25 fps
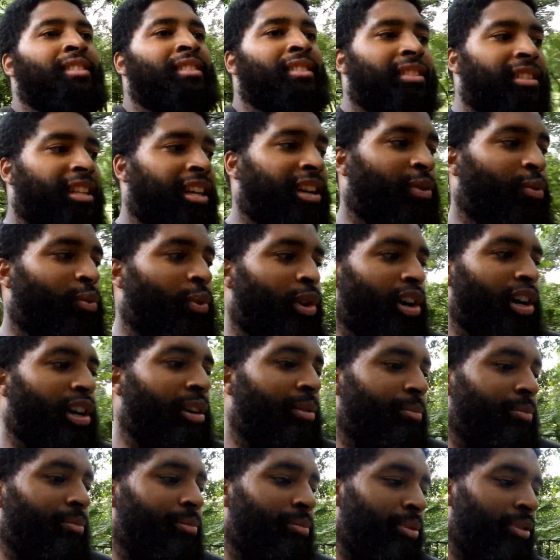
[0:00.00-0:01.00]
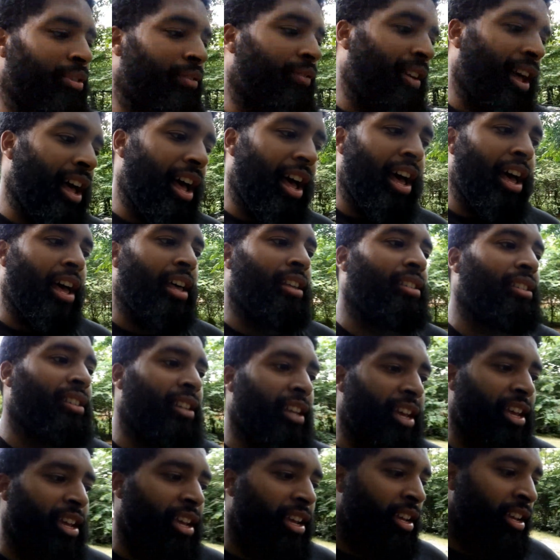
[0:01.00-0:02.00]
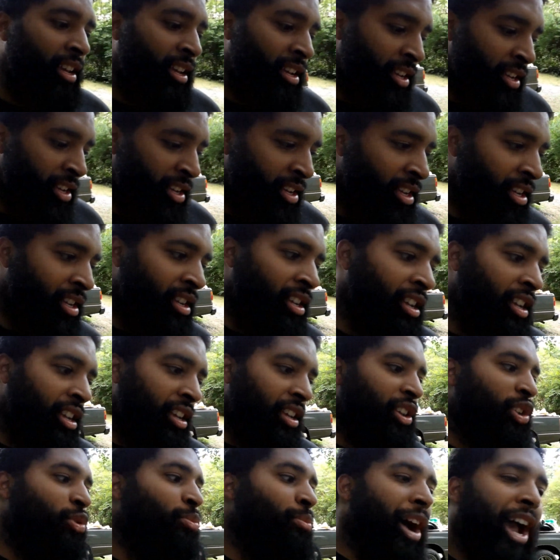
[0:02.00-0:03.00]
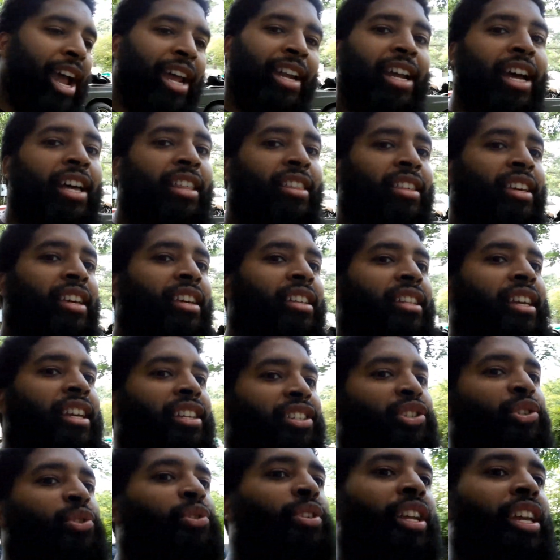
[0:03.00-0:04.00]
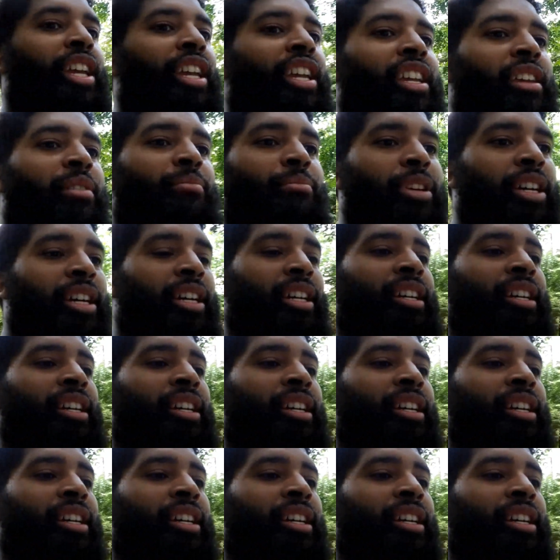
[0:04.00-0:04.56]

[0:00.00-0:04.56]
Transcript: that a worm provides that you might not think that you need, but